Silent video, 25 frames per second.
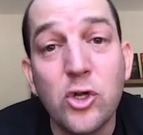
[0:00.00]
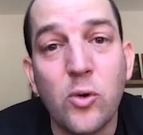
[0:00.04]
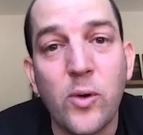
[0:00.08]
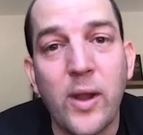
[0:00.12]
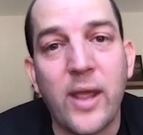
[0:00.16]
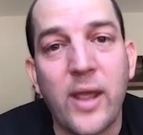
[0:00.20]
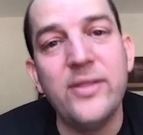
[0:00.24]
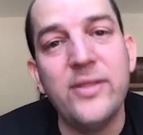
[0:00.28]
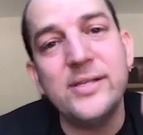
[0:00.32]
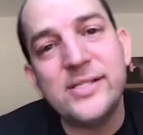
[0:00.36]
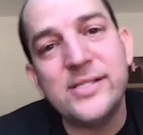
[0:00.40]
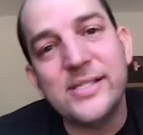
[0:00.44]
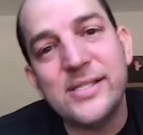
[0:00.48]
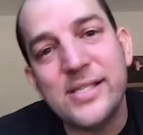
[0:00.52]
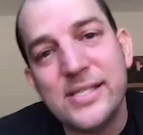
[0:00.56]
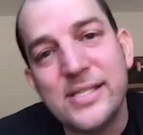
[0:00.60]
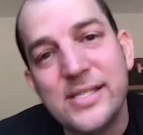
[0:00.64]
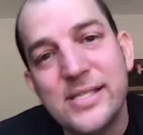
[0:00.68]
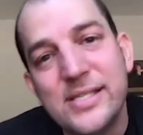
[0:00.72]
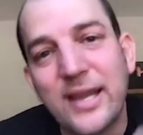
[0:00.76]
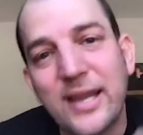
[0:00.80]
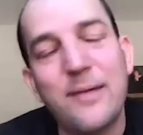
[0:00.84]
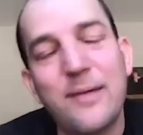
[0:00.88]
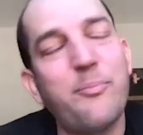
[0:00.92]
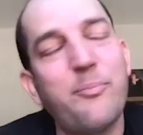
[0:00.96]
And this is the
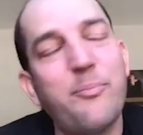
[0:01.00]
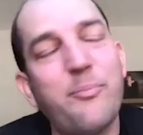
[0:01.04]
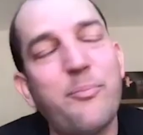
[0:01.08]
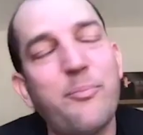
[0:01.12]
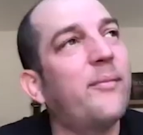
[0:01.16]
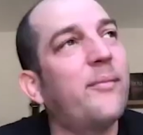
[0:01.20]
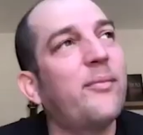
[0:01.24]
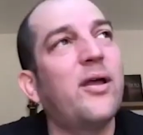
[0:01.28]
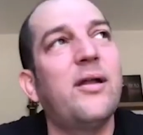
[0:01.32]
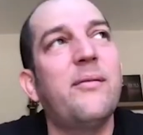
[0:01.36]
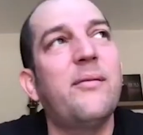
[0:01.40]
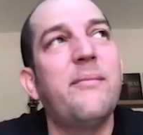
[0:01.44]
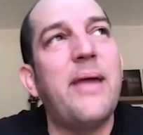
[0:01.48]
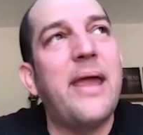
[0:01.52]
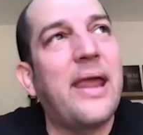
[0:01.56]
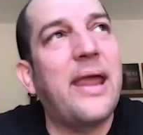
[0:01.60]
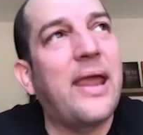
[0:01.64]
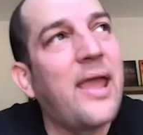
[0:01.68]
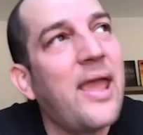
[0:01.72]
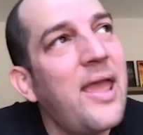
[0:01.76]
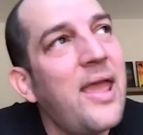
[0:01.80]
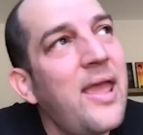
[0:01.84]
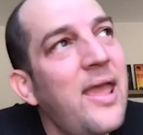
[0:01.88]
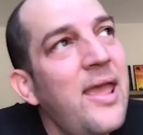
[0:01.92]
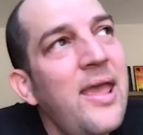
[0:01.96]
second point I'm going to make,
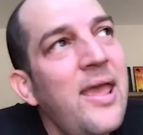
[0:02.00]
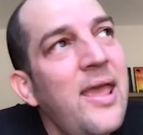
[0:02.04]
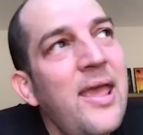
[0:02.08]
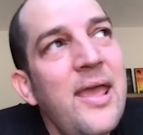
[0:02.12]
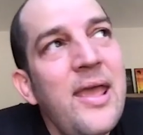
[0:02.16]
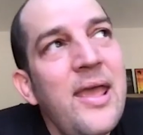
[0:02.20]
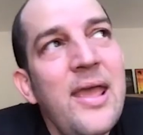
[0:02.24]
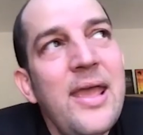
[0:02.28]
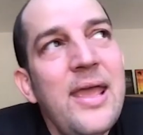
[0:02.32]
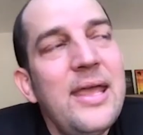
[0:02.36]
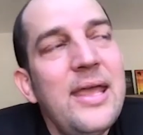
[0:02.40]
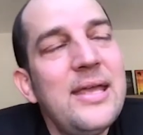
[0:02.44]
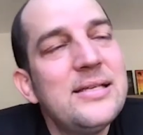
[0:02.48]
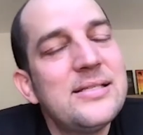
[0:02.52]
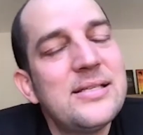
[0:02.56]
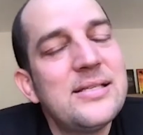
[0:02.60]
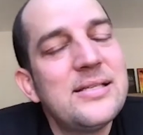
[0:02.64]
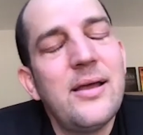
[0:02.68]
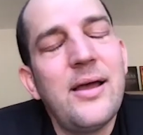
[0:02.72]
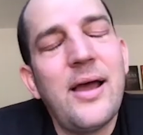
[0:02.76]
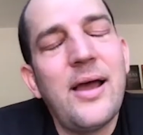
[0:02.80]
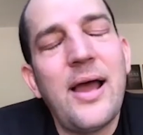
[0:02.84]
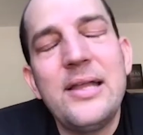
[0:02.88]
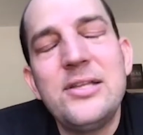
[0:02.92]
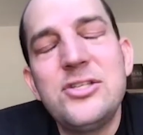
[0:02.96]
is
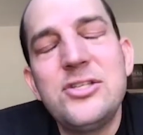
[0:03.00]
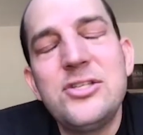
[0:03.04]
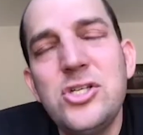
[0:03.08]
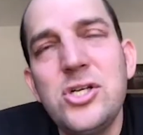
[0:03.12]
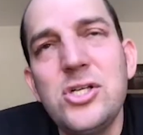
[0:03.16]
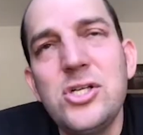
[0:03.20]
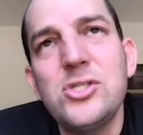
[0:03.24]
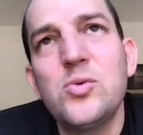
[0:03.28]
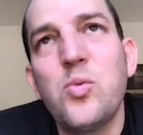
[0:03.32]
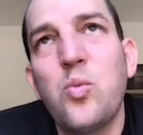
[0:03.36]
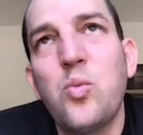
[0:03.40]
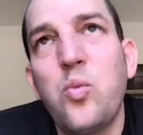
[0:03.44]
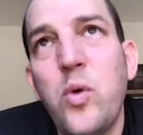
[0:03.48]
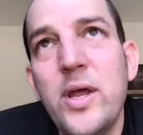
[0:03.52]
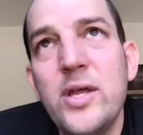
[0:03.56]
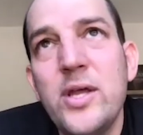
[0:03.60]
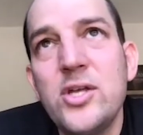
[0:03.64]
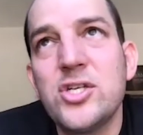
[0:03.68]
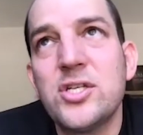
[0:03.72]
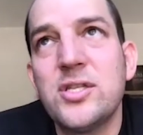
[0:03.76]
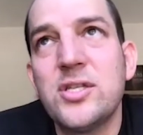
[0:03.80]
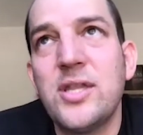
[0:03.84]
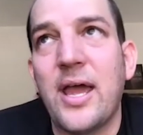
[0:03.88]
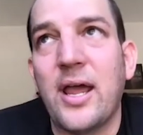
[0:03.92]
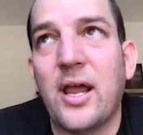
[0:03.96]
I just
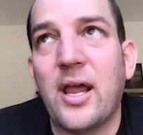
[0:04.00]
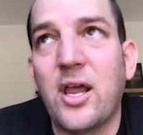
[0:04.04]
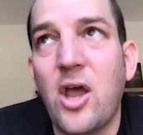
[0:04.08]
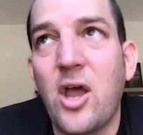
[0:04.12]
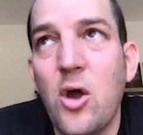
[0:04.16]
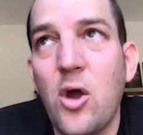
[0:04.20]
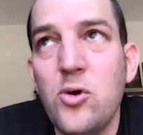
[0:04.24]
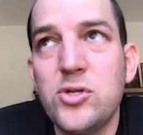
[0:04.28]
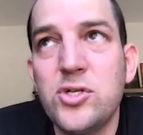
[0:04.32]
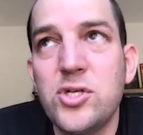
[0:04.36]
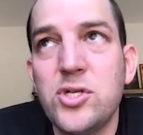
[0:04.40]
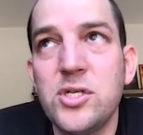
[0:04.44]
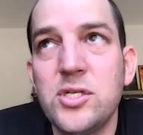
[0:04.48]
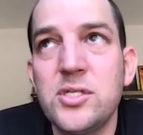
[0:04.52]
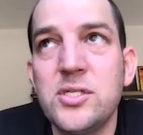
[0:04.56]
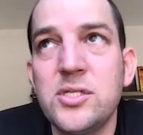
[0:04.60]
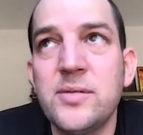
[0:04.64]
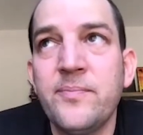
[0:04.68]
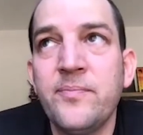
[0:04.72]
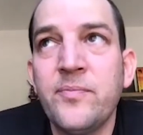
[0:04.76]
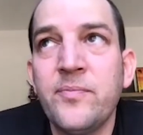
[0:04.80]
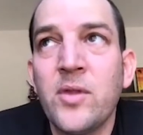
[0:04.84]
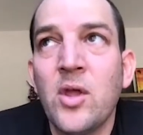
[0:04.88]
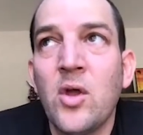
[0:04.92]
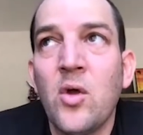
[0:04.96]
wish that coaches
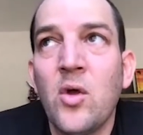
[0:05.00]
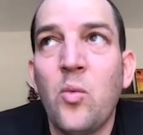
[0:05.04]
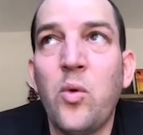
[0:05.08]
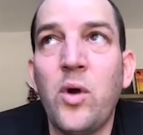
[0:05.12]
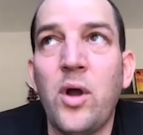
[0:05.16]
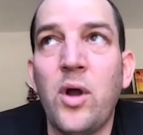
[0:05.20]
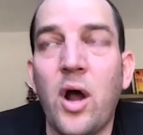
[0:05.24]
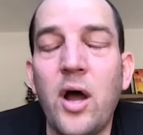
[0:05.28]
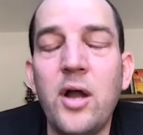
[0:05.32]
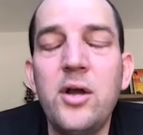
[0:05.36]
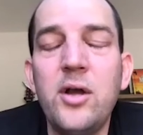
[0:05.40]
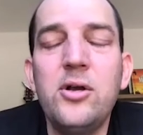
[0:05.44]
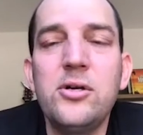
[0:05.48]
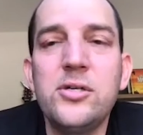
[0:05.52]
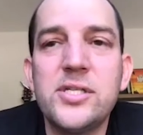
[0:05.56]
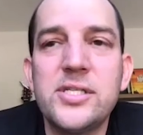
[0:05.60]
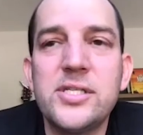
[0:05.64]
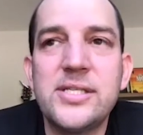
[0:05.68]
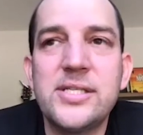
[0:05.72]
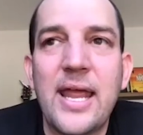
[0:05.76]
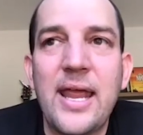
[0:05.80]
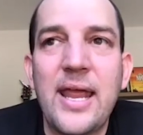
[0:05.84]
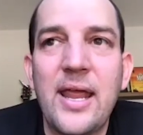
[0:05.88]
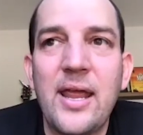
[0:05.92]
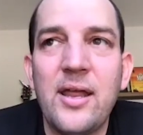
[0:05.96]
would
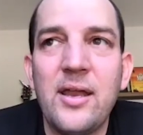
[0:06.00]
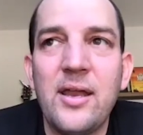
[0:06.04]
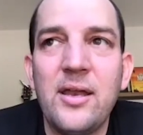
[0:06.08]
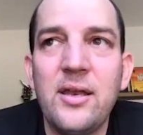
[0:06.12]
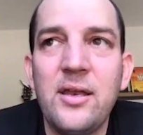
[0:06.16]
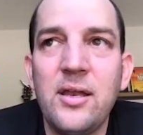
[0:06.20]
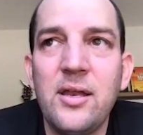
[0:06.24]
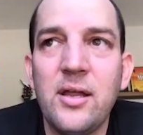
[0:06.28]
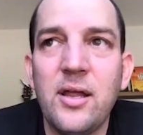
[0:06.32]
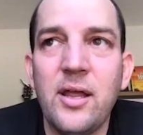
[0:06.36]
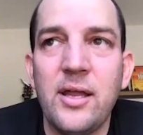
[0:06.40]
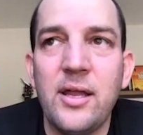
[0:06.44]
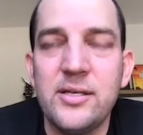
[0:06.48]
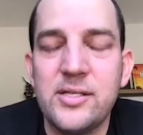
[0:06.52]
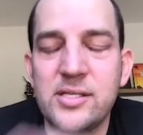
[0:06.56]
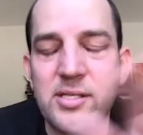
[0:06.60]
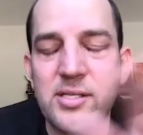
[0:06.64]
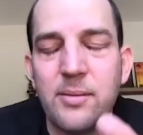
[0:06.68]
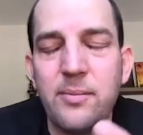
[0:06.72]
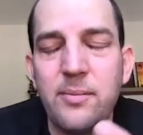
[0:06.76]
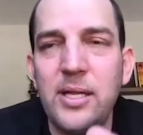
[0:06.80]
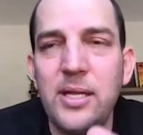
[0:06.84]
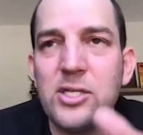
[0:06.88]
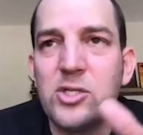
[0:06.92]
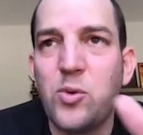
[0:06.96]
understand, and
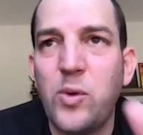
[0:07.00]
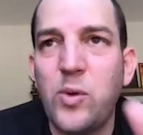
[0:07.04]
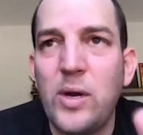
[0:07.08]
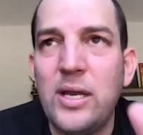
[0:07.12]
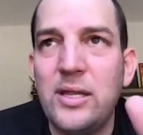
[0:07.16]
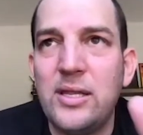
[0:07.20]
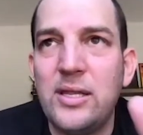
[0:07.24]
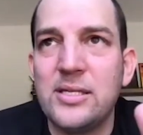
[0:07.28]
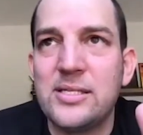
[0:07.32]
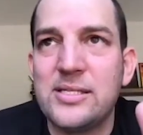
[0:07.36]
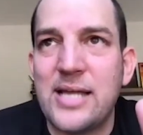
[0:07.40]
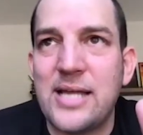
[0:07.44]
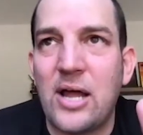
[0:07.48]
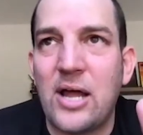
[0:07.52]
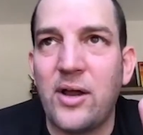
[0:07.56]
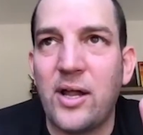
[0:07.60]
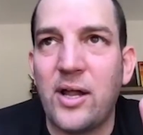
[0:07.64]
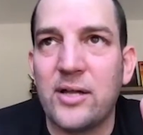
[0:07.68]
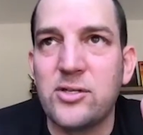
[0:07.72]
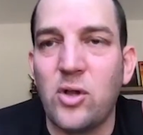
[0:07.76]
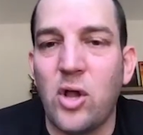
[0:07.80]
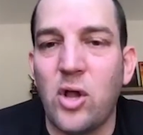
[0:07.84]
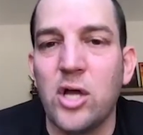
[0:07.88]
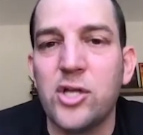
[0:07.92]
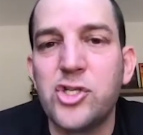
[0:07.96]
somebody tweeted this out, not
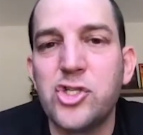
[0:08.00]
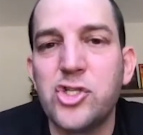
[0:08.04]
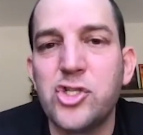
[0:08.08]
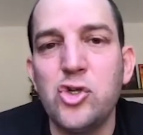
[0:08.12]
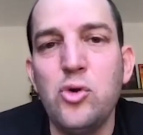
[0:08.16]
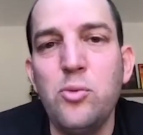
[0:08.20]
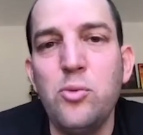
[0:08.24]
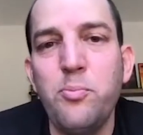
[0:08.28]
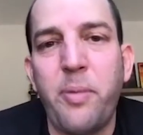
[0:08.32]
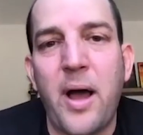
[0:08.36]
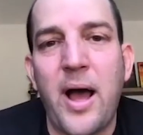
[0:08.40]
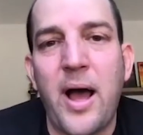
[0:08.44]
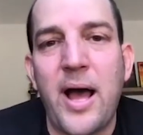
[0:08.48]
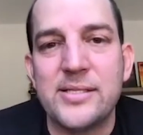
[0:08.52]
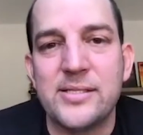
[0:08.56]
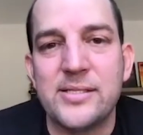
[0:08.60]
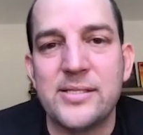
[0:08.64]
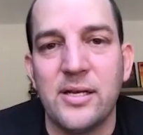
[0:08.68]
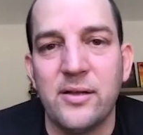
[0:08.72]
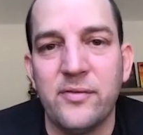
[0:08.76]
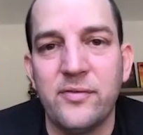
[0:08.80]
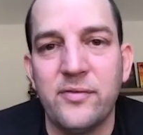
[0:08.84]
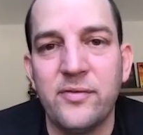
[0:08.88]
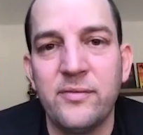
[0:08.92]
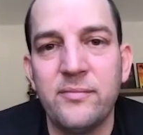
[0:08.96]
to assume
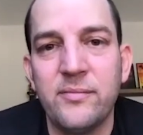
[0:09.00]
positive.